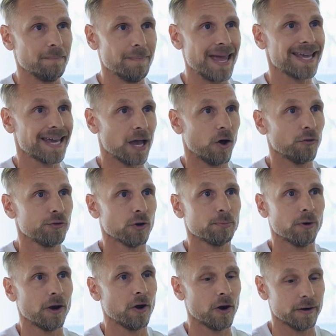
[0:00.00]
Make health your
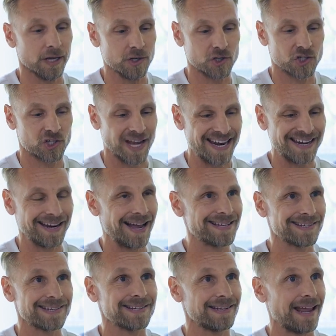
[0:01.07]
priority. Set it as
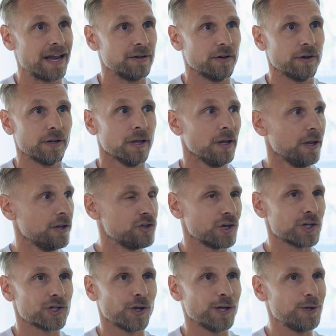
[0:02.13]
a standard,
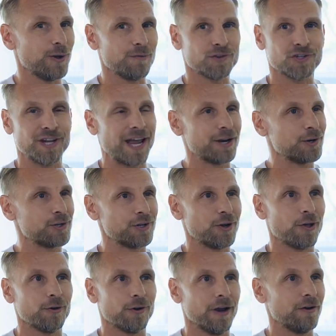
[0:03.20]
just like you have standards in
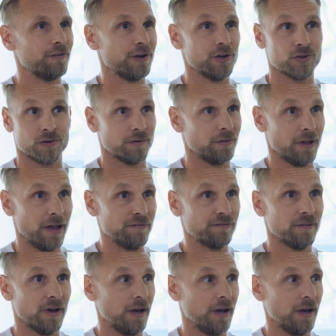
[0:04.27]
other areas of your life.